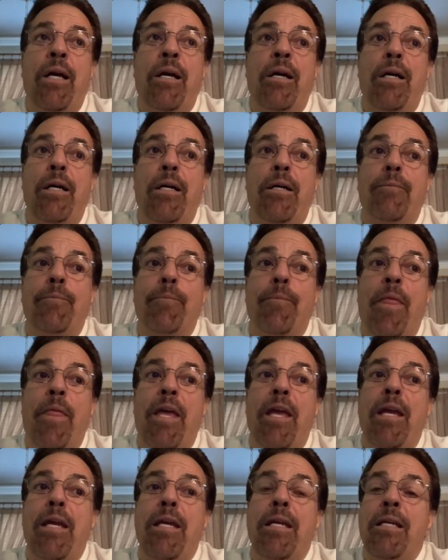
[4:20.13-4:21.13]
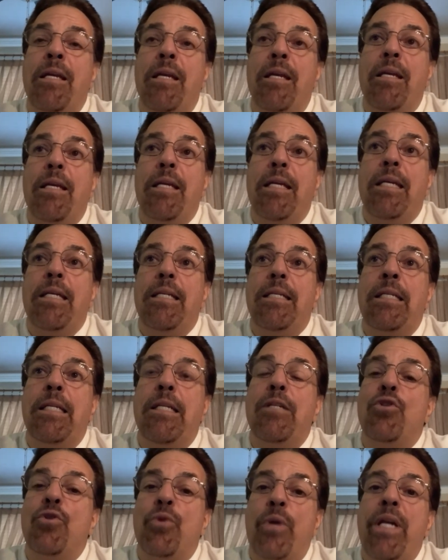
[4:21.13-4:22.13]
Um, they
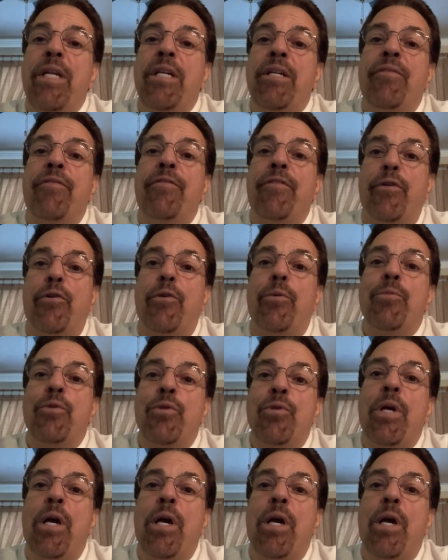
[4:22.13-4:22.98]
did training films,